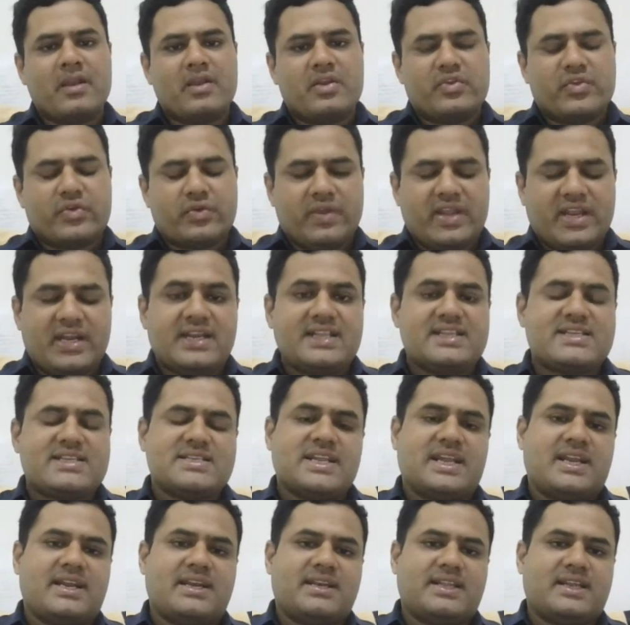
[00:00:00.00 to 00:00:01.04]
So we
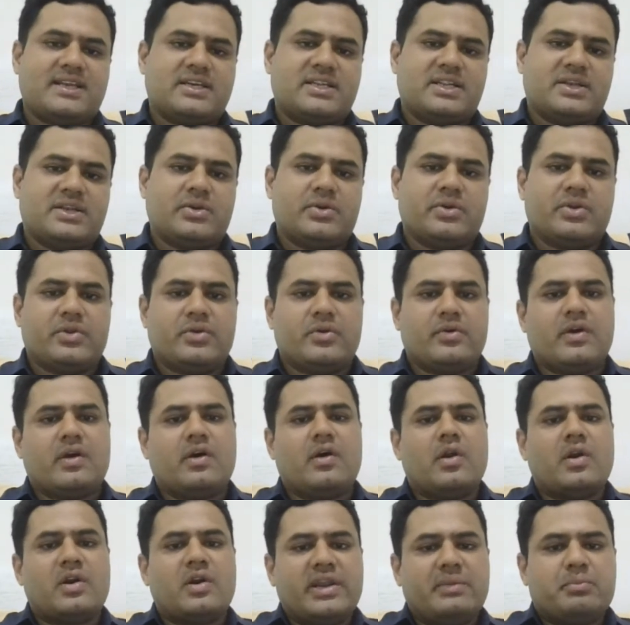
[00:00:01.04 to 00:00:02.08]
understand that you
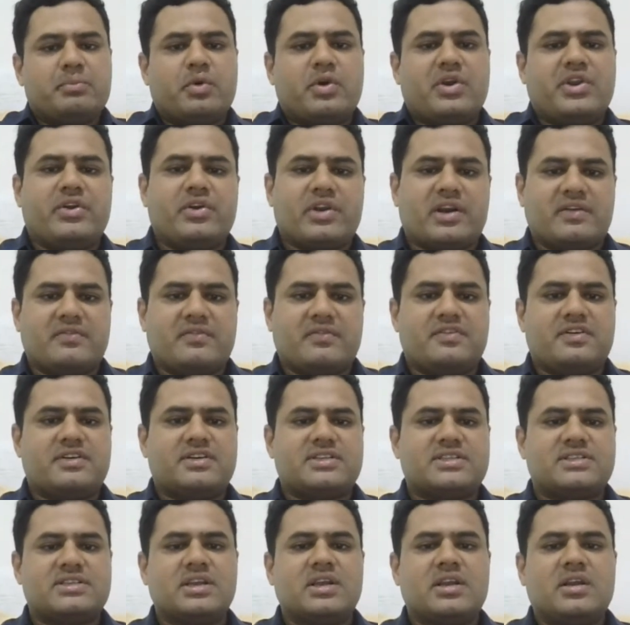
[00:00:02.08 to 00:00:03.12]
already put your
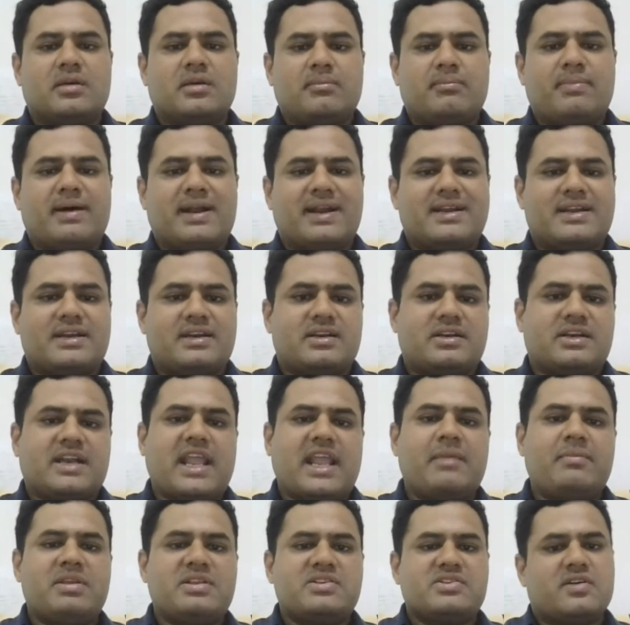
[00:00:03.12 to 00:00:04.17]
efforts, but
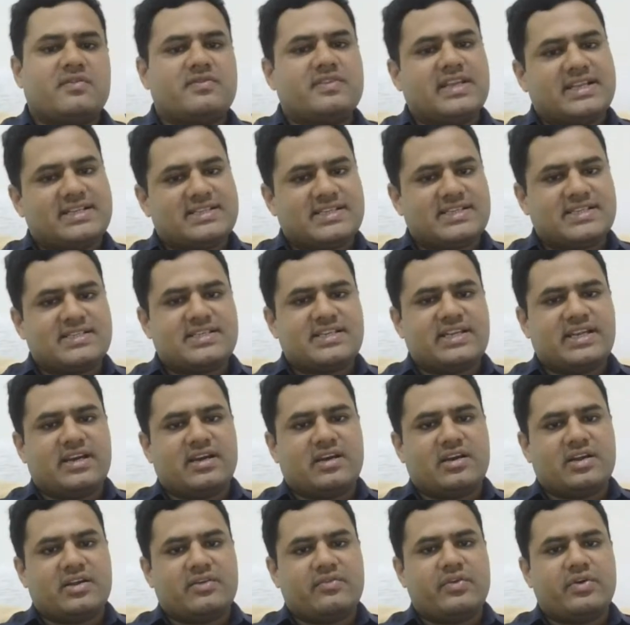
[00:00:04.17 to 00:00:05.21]
time is of the essence
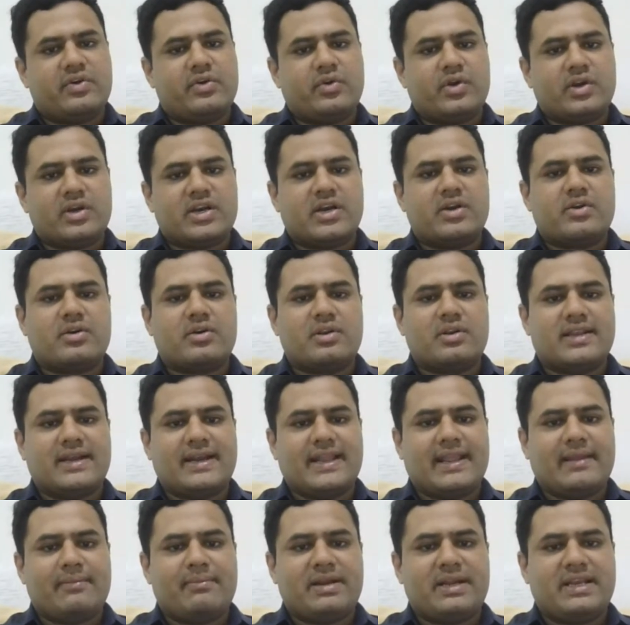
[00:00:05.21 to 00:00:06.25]
here. If you don't control the
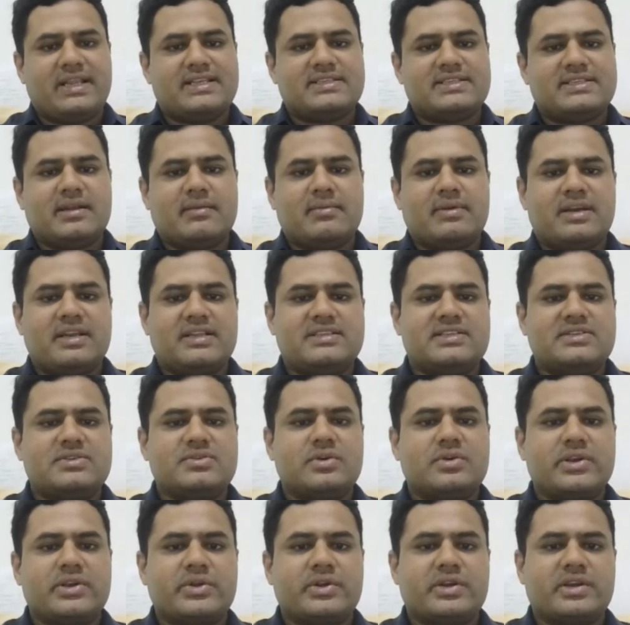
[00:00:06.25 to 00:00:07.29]
diabetes is
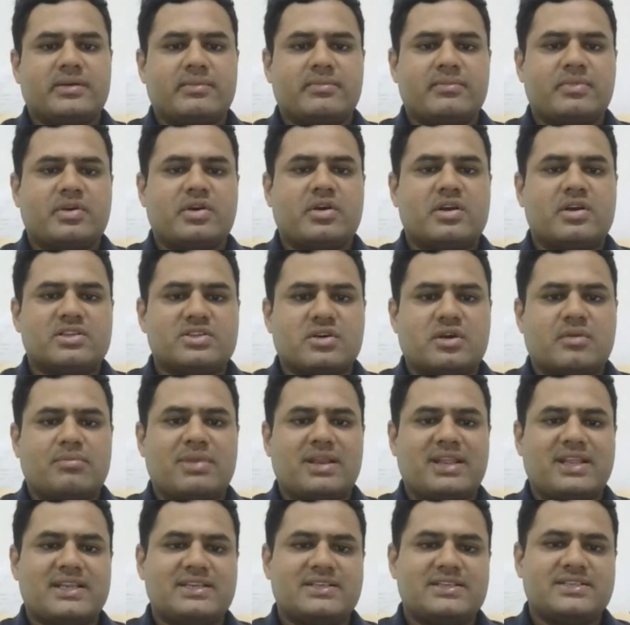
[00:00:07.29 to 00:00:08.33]
going to cause
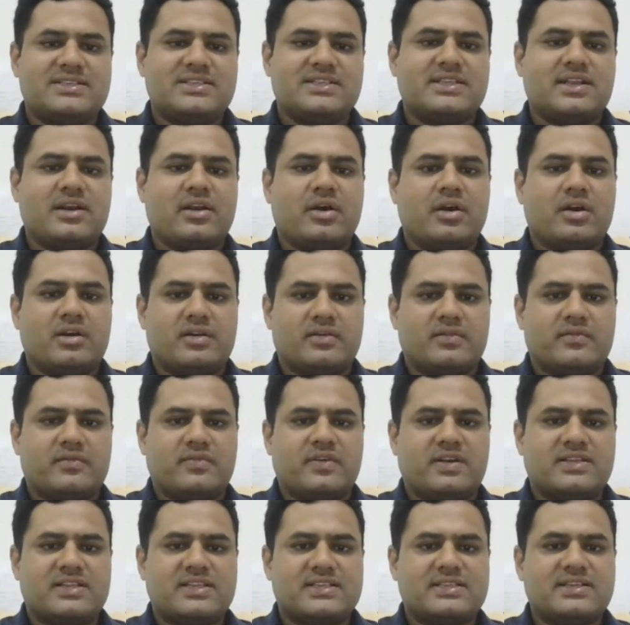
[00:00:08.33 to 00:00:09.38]
complications in the long run
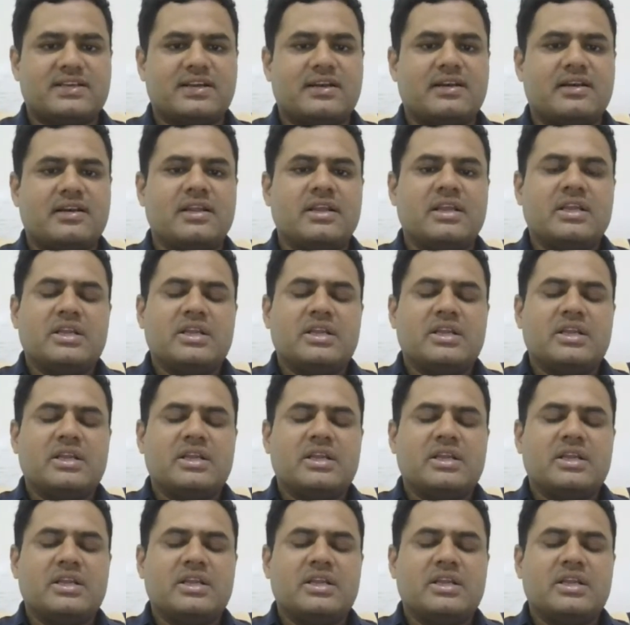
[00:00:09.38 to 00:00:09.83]
for this girl.